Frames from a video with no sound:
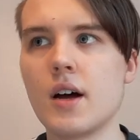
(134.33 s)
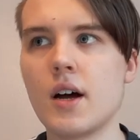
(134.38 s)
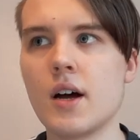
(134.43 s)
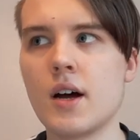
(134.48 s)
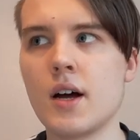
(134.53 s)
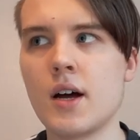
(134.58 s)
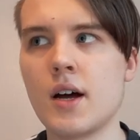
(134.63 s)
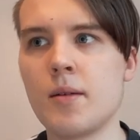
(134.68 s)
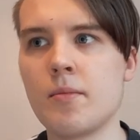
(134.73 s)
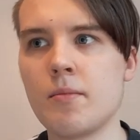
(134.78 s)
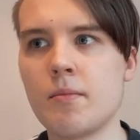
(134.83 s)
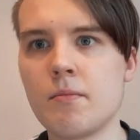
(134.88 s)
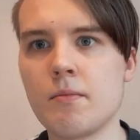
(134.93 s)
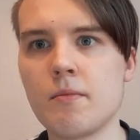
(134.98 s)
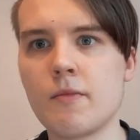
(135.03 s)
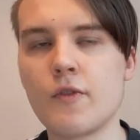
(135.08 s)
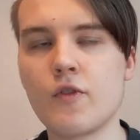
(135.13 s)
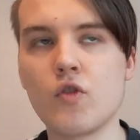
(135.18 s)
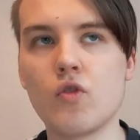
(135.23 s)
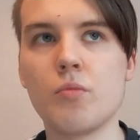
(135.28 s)
um,
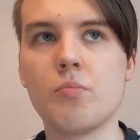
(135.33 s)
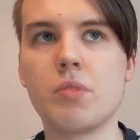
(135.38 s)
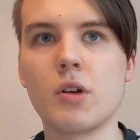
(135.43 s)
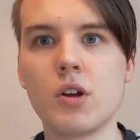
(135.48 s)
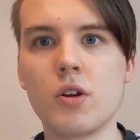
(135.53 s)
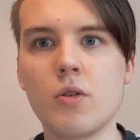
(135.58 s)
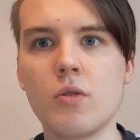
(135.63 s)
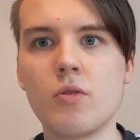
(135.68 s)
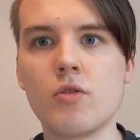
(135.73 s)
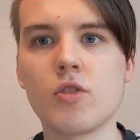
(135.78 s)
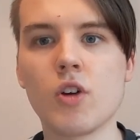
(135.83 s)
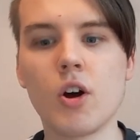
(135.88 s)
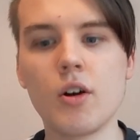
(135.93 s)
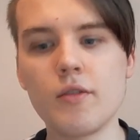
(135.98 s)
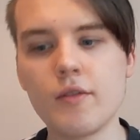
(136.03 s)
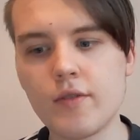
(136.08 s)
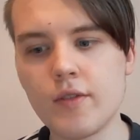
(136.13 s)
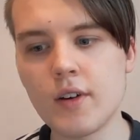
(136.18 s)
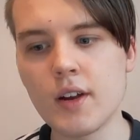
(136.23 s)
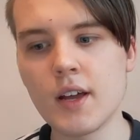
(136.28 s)
for Blues.
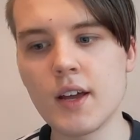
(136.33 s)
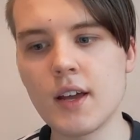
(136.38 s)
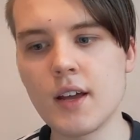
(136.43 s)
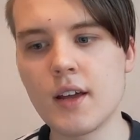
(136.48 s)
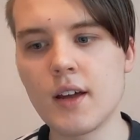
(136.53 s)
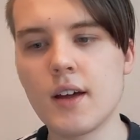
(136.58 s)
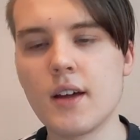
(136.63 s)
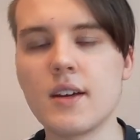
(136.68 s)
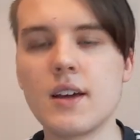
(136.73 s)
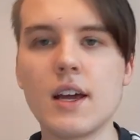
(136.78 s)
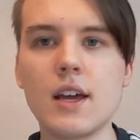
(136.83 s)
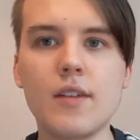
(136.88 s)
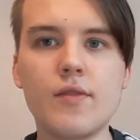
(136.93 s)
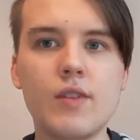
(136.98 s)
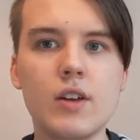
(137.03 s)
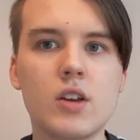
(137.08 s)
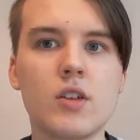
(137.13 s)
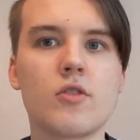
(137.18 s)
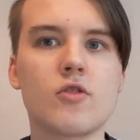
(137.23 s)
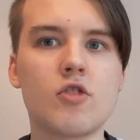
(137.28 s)
Hopefully, if
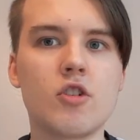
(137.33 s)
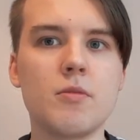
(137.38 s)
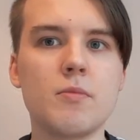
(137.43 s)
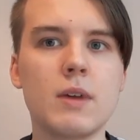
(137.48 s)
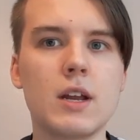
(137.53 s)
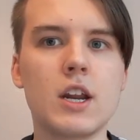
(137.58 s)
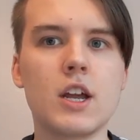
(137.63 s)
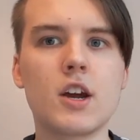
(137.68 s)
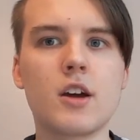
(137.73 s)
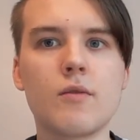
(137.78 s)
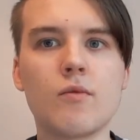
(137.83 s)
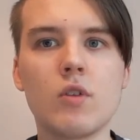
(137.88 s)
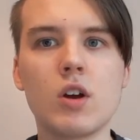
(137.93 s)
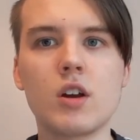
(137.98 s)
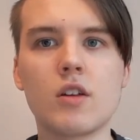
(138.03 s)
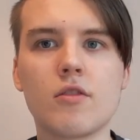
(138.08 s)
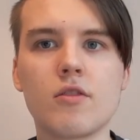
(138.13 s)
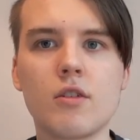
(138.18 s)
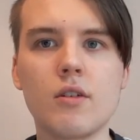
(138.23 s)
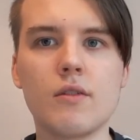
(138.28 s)
he does come in, he can
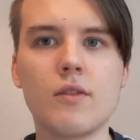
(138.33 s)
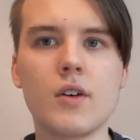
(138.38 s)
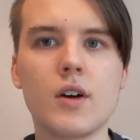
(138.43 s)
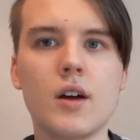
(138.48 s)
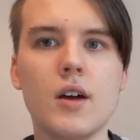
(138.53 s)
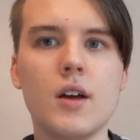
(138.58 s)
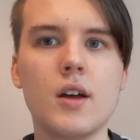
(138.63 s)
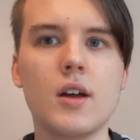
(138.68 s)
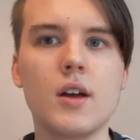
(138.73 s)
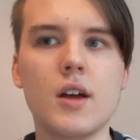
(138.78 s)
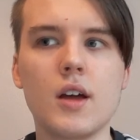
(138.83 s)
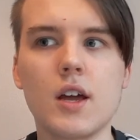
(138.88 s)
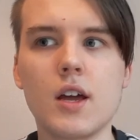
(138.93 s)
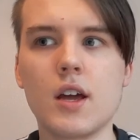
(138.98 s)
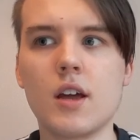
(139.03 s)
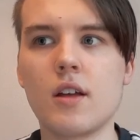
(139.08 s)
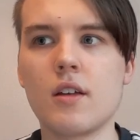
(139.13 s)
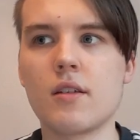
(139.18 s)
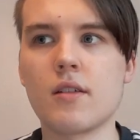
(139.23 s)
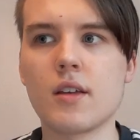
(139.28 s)
rediscover
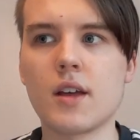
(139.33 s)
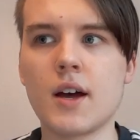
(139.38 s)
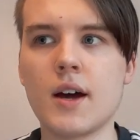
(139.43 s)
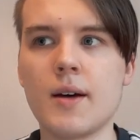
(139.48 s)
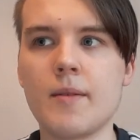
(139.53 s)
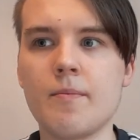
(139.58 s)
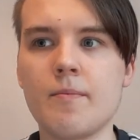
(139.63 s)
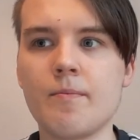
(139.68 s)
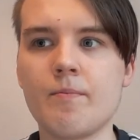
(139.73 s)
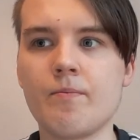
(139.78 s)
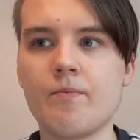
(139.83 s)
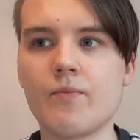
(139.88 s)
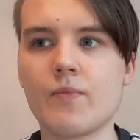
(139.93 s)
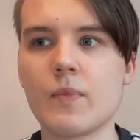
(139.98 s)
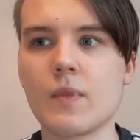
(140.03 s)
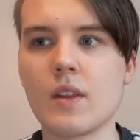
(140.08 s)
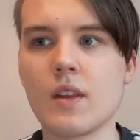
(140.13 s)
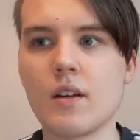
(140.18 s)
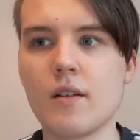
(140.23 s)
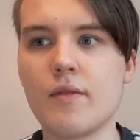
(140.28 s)
his um,
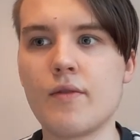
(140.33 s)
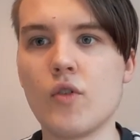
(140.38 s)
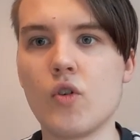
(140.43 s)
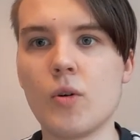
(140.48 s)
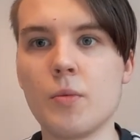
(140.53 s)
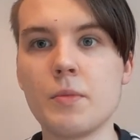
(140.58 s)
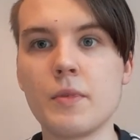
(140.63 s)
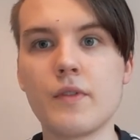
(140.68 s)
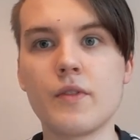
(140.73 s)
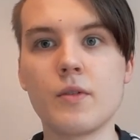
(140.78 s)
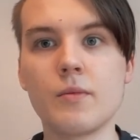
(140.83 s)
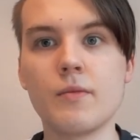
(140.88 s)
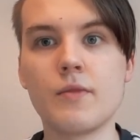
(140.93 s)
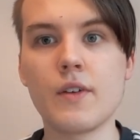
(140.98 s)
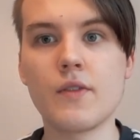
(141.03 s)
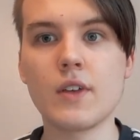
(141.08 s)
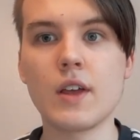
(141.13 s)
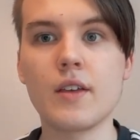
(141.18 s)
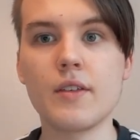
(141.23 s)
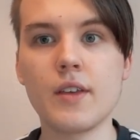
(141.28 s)
form from
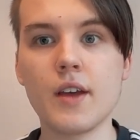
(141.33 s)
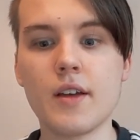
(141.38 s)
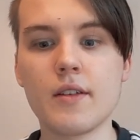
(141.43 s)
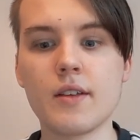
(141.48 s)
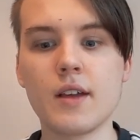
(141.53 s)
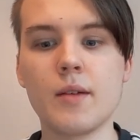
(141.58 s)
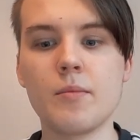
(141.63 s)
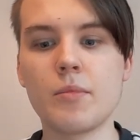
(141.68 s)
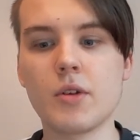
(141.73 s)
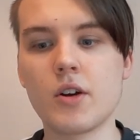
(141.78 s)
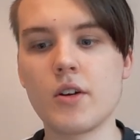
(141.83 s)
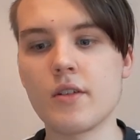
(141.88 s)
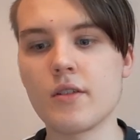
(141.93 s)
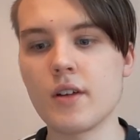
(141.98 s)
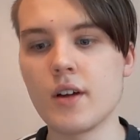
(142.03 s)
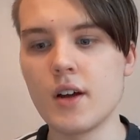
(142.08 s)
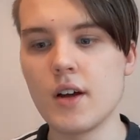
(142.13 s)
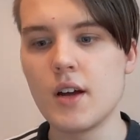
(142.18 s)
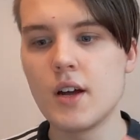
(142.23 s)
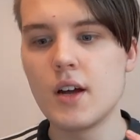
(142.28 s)
15-16 because
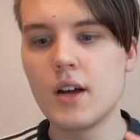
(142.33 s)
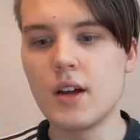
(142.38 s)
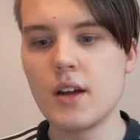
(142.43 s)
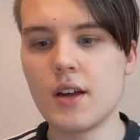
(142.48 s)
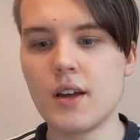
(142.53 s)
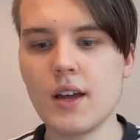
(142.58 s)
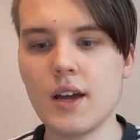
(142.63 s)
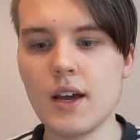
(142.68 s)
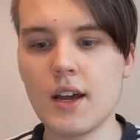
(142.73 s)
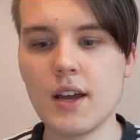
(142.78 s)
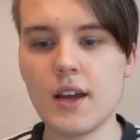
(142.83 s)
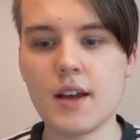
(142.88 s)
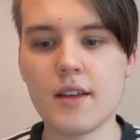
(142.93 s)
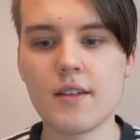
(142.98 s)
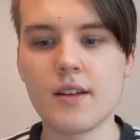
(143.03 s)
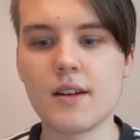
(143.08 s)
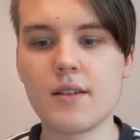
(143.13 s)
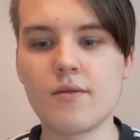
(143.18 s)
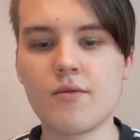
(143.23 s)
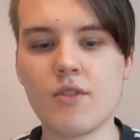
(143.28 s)
yeah, he
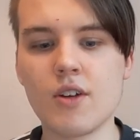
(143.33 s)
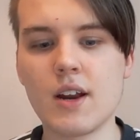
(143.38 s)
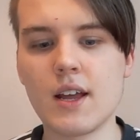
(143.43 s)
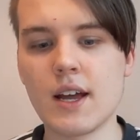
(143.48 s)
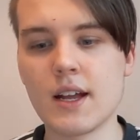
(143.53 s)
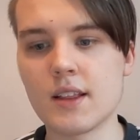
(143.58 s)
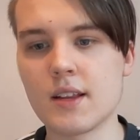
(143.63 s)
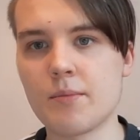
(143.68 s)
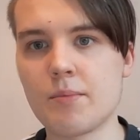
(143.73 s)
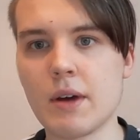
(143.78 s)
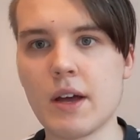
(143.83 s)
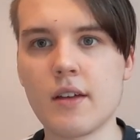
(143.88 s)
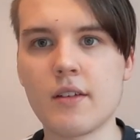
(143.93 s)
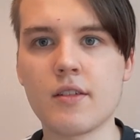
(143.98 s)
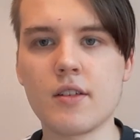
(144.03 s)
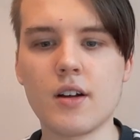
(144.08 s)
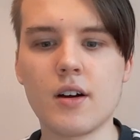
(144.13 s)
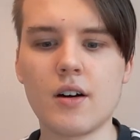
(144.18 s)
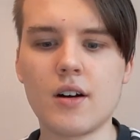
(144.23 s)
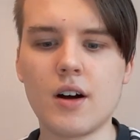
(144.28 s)
hasn't really had the
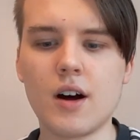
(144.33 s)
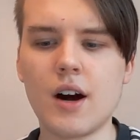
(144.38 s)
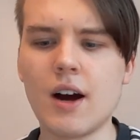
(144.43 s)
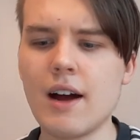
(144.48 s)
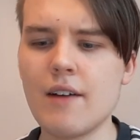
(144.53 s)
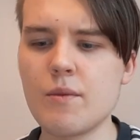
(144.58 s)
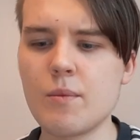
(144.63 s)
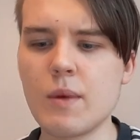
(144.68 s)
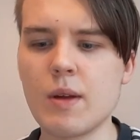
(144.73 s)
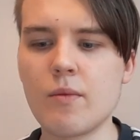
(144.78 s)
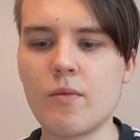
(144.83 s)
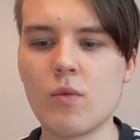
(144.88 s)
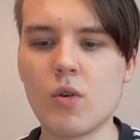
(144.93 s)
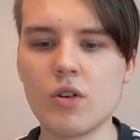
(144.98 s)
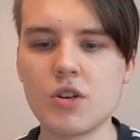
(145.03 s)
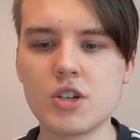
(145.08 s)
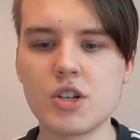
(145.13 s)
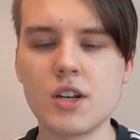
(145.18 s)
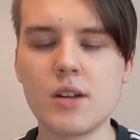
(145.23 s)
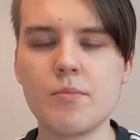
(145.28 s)
best. I haven't been
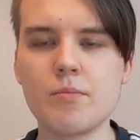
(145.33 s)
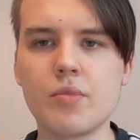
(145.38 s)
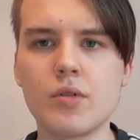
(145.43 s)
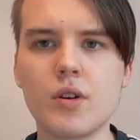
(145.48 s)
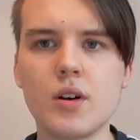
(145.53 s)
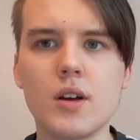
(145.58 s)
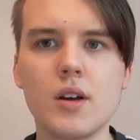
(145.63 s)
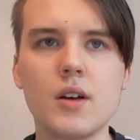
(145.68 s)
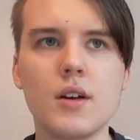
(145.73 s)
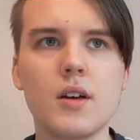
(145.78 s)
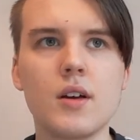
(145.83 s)
watching him, but